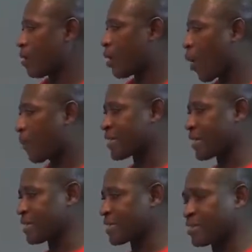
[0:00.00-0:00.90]

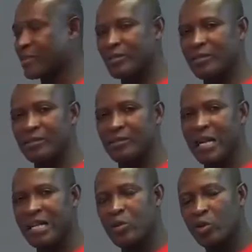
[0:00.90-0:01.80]
Competent.
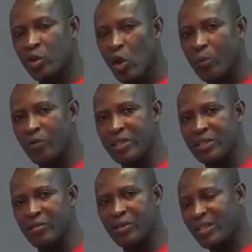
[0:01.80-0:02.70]
Are you on top of
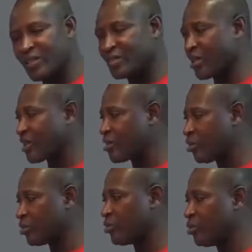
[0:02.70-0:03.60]
it? Whatever strategy you
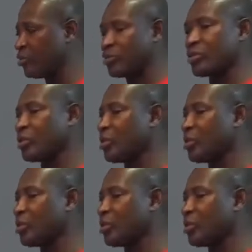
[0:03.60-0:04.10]
want to use.